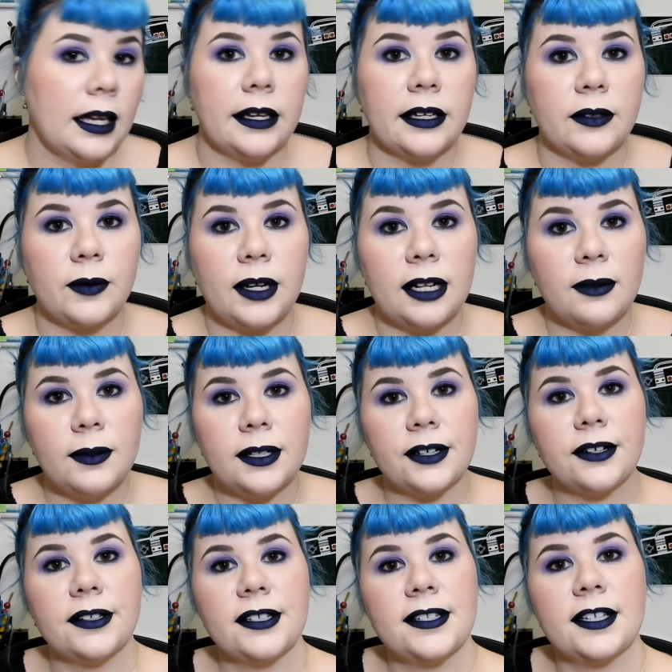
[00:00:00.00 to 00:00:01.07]
And while
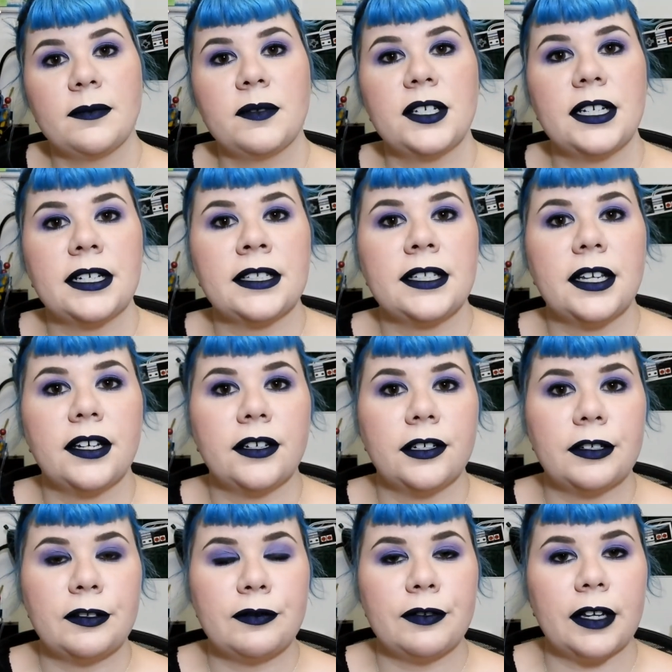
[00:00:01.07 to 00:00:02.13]
we're on the subject
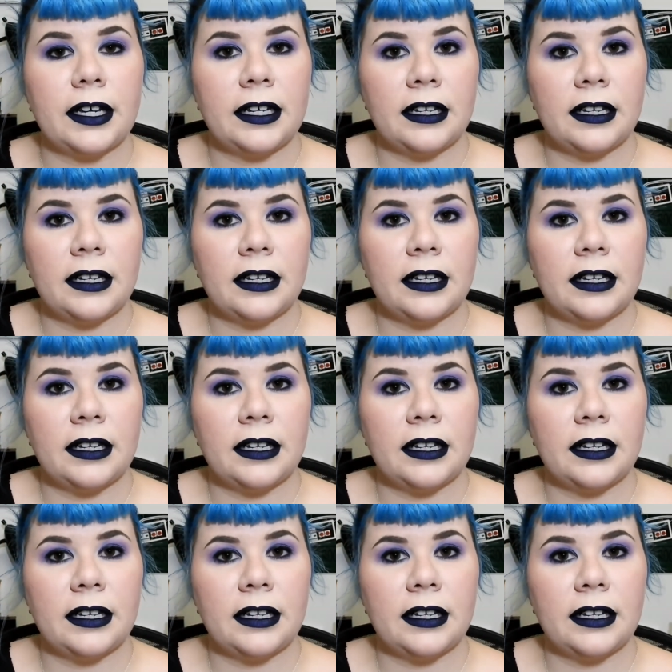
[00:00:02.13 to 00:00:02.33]
of